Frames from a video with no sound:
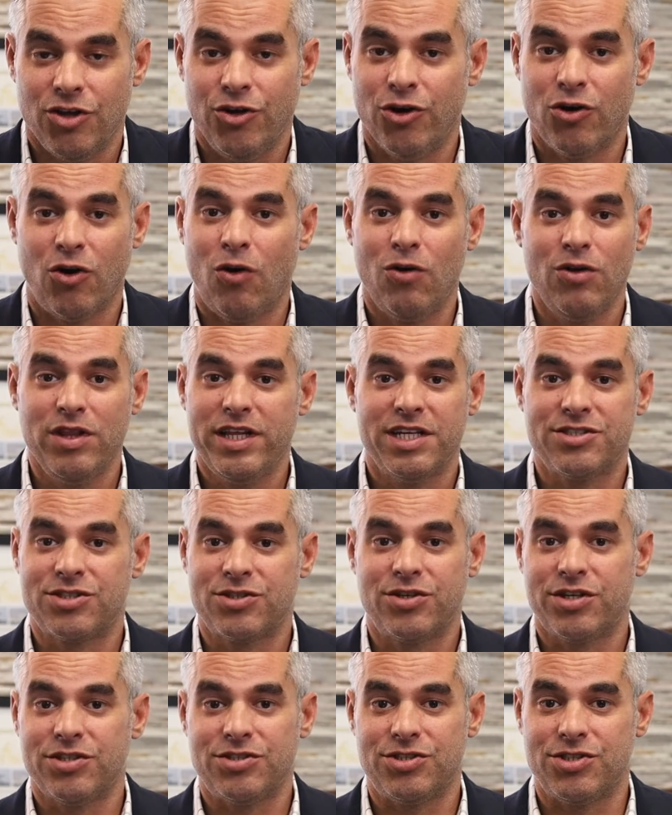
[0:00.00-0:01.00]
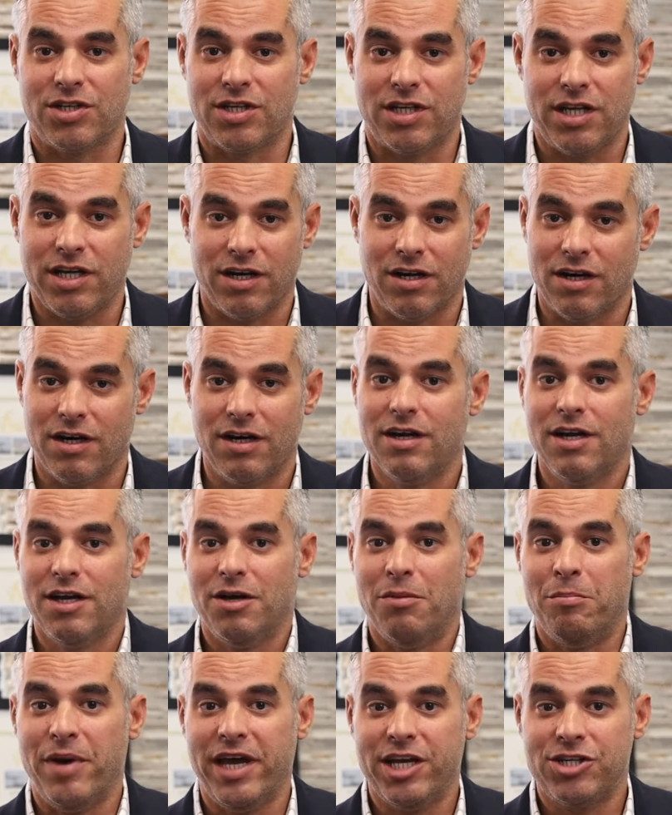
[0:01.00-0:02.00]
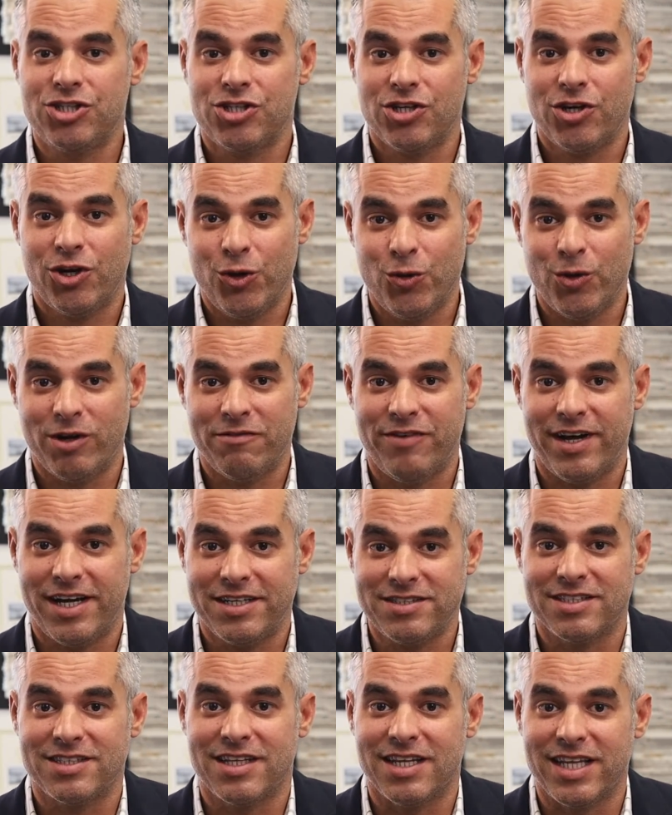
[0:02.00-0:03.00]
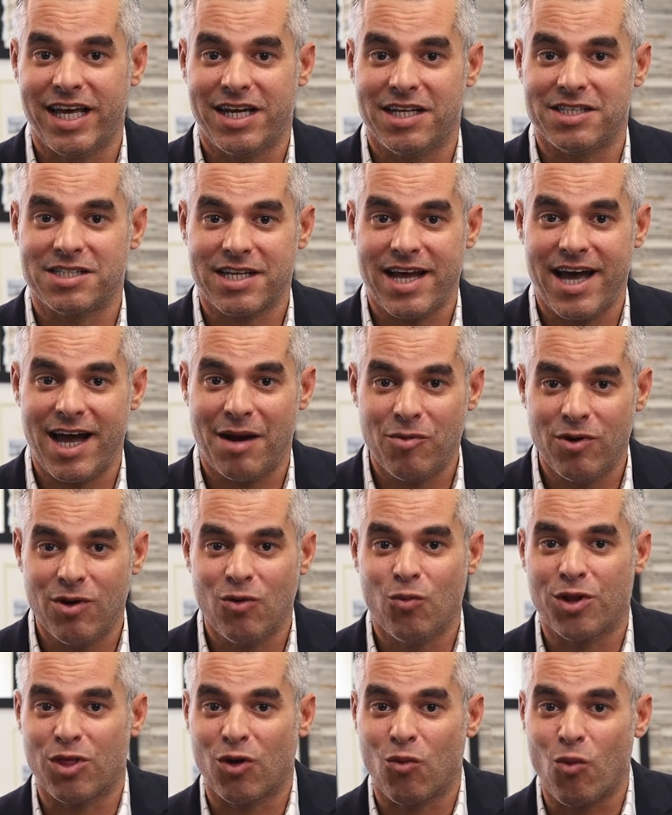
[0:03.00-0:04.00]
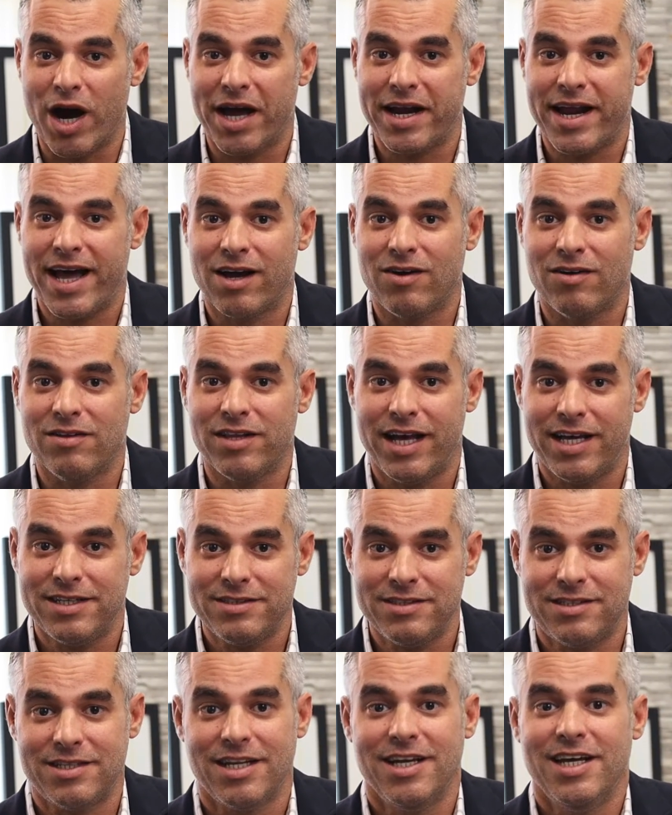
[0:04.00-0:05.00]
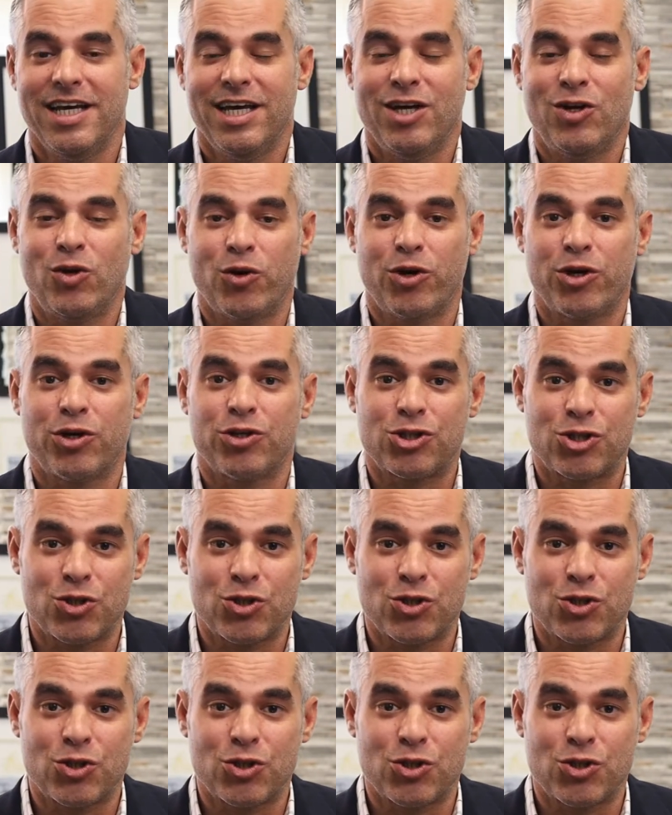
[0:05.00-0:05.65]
you're only as good as your gear. Make sure you invest in the latest camera with a wide angle lens in order to